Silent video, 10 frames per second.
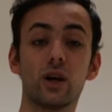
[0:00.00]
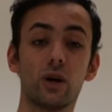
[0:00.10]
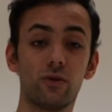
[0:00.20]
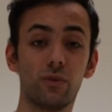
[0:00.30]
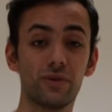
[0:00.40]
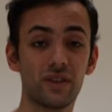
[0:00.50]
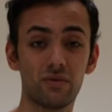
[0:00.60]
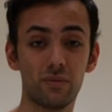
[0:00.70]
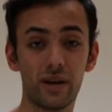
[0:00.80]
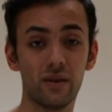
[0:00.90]
going for a
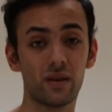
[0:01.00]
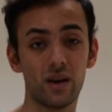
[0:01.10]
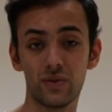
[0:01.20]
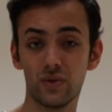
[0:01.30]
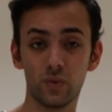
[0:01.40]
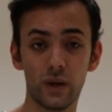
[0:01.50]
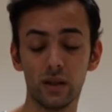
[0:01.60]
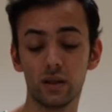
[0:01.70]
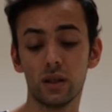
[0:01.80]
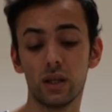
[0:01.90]
prescription pair of glasses as
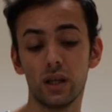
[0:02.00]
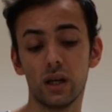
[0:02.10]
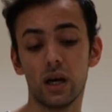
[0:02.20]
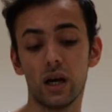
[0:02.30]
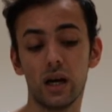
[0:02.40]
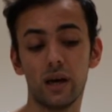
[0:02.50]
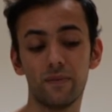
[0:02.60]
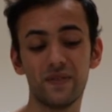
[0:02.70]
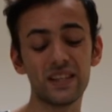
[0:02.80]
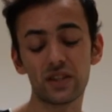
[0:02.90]
well.
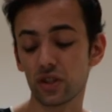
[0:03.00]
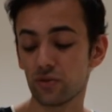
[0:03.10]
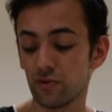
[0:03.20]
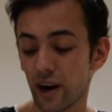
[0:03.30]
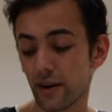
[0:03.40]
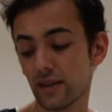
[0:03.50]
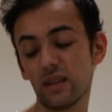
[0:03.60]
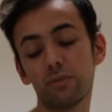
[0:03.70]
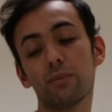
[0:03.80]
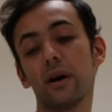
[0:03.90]
These are just very
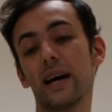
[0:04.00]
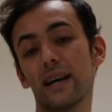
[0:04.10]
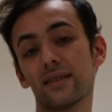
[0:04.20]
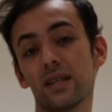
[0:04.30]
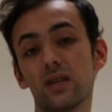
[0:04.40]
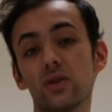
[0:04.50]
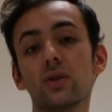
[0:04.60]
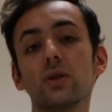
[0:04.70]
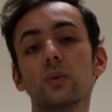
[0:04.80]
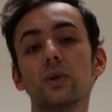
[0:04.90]
simple biohacks that you can
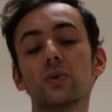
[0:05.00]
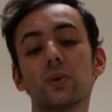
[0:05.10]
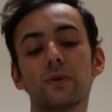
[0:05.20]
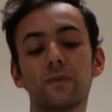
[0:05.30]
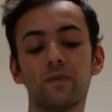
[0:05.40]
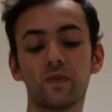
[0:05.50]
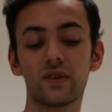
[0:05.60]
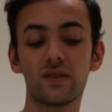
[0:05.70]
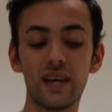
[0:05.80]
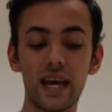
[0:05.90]
do, which would
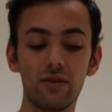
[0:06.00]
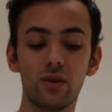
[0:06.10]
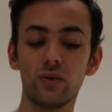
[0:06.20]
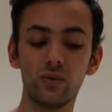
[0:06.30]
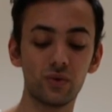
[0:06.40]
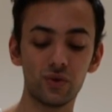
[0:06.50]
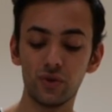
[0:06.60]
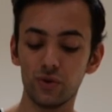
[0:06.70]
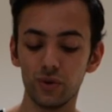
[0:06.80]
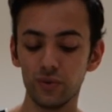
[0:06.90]
save you, which would
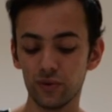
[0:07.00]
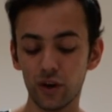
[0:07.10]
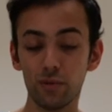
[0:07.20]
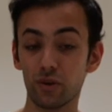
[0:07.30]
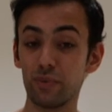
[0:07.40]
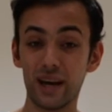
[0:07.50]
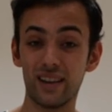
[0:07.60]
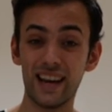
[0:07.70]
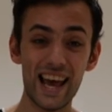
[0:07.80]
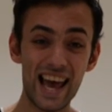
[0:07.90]
do you so much better
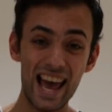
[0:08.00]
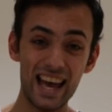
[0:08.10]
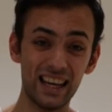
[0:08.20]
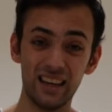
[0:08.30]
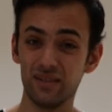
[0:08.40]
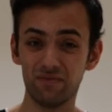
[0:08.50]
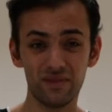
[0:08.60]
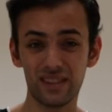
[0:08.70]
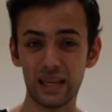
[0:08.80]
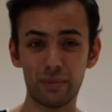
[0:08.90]
than any
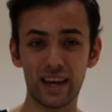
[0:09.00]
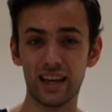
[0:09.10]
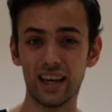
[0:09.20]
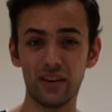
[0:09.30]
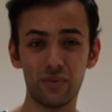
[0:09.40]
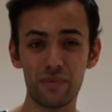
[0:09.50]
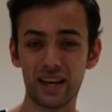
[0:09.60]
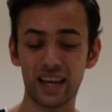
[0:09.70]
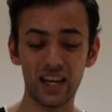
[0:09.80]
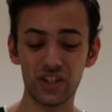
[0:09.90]
sleeping
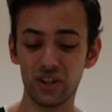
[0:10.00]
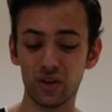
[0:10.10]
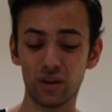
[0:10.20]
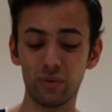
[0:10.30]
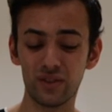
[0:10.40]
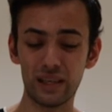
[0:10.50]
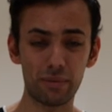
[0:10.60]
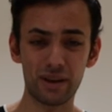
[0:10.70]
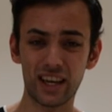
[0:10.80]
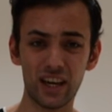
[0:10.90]
medication
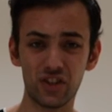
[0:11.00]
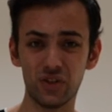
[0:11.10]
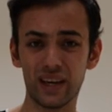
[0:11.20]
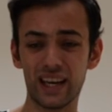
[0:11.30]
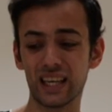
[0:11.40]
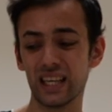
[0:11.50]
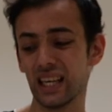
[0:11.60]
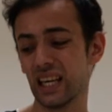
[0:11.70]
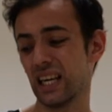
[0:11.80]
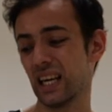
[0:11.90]
you're getting,
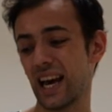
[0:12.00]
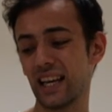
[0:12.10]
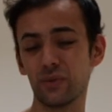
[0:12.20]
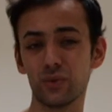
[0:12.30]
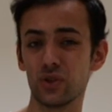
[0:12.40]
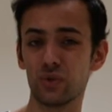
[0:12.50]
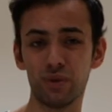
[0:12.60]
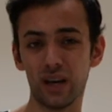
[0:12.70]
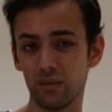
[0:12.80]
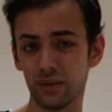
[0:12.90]
and it will just
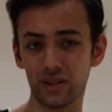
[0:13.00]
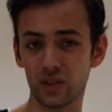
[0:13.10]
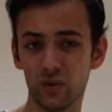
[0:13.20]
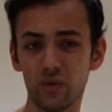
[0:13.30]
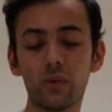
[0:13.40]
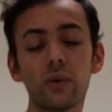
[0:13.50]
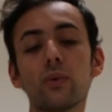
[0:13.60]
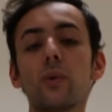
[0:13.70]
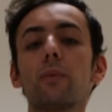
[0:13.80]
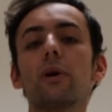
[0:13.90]
permanently solve. It
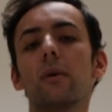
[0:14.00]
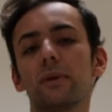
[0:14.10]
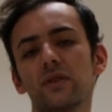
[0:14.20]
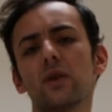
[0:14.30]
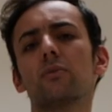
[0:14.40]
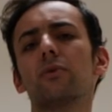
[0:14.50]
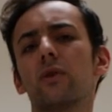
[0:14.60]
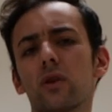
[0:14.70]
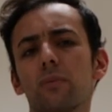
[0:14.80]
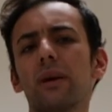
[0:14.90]
won't permanently solve, but for a lot